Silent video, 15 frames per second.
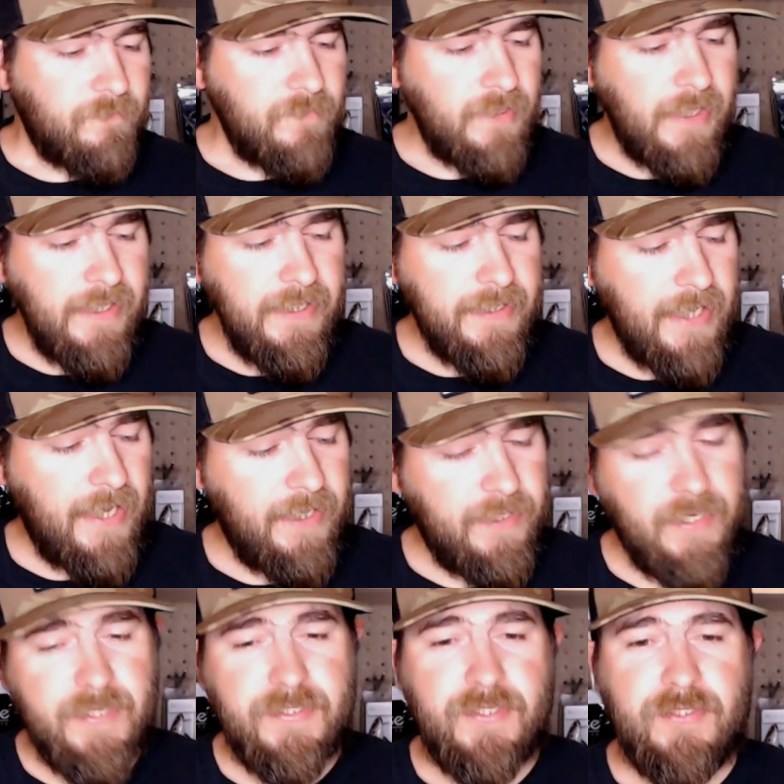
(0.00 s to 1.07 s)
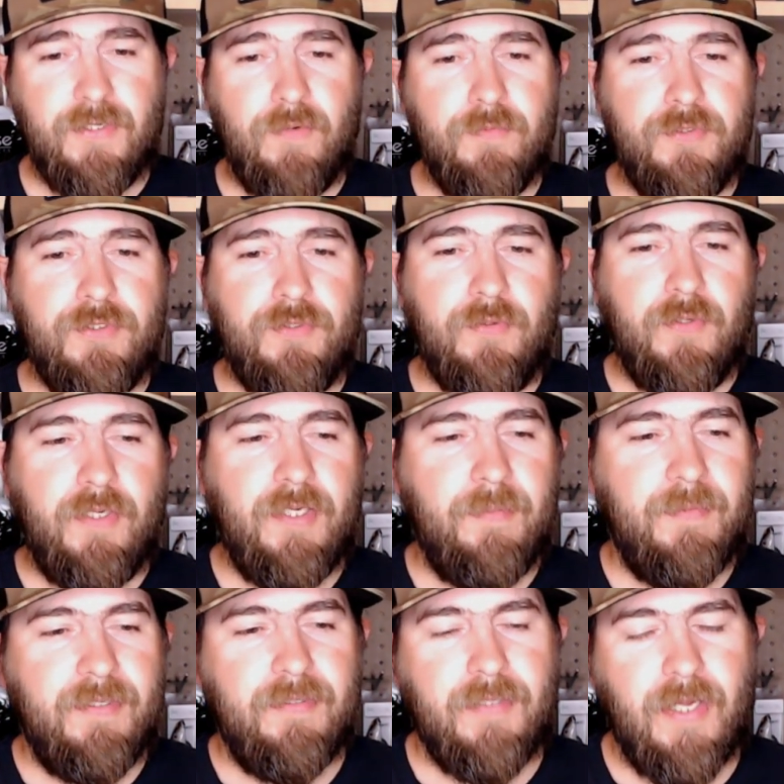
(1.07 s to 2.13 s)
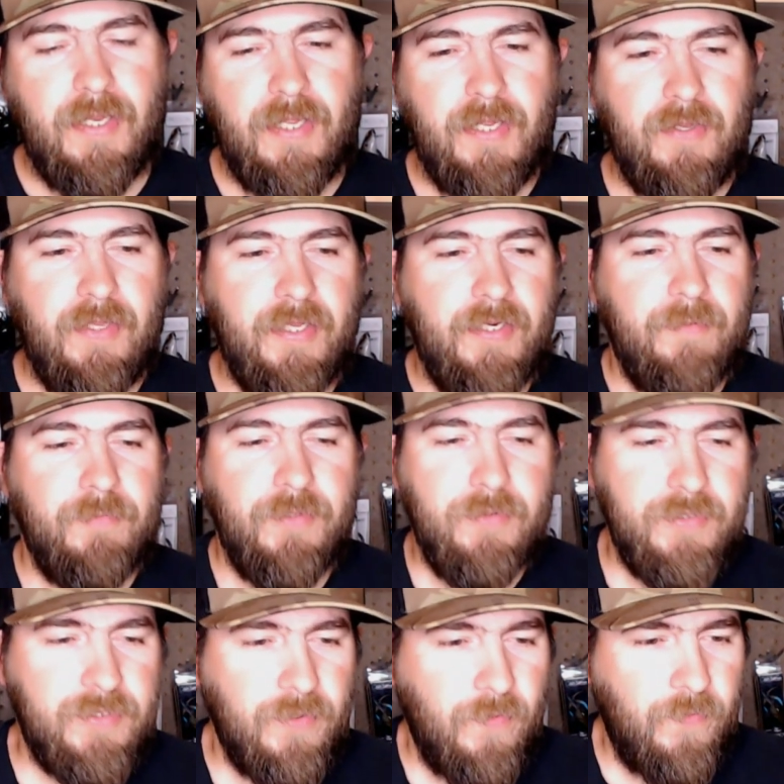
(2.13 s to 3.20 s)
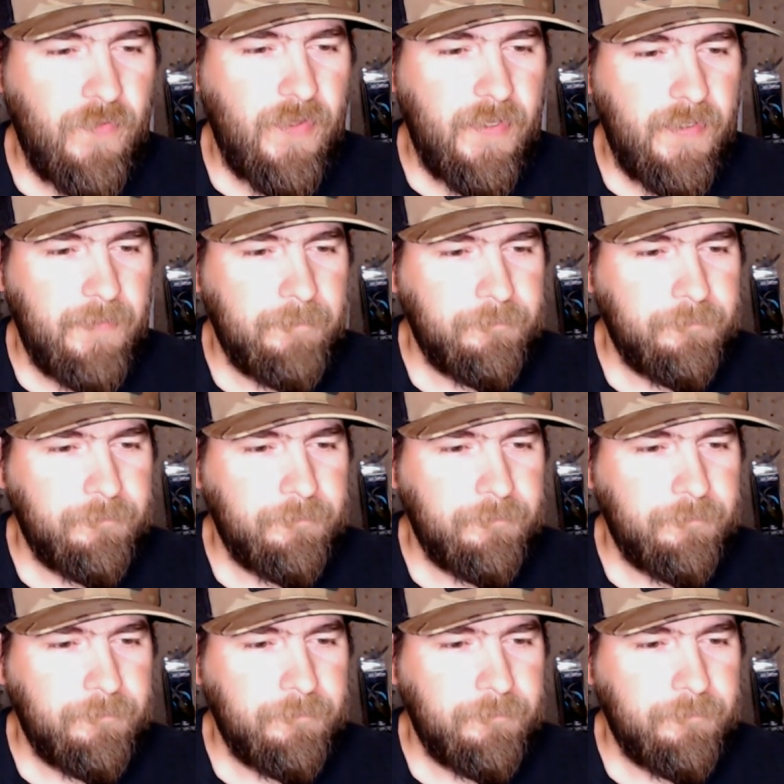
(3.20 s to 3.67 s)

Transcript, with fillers: He kind of does his own stream, and I'll, I'll let him do his own thing.